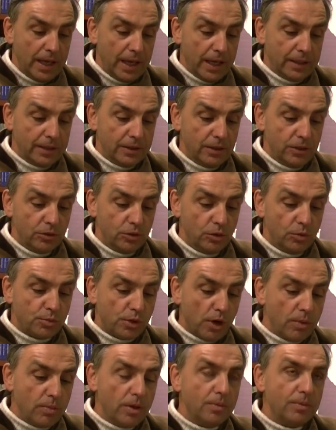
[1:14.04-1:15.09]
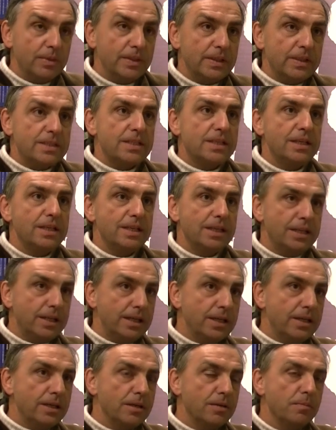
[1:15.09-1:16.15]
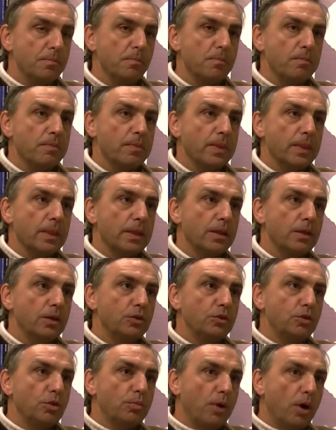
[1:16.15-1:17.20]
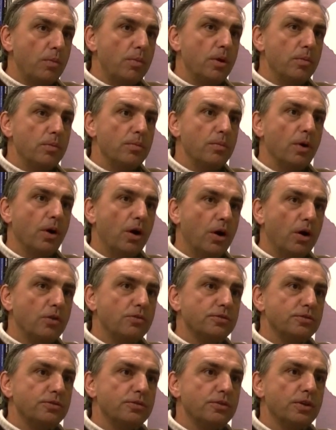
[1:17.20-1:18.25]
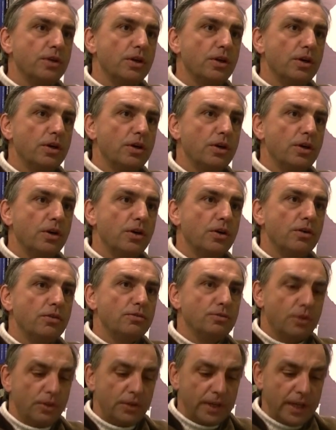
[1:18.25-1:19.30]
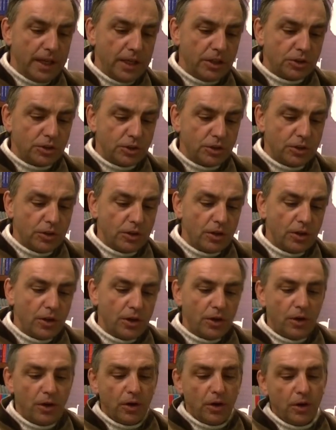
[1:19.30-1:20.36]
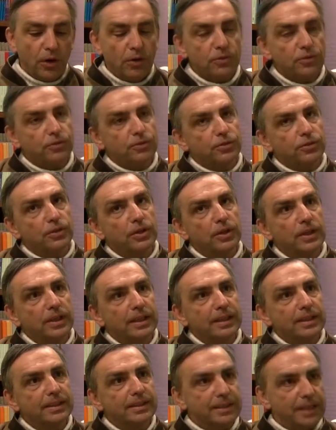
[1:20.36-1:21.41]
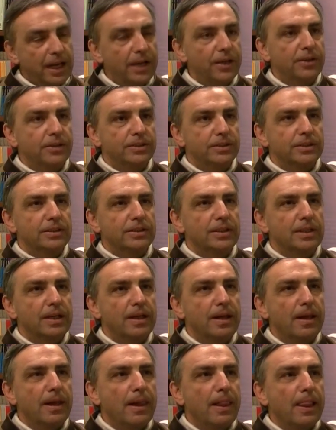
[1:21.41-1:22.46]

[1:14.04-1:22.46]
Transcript: And the problem is here the problem of foundation of science.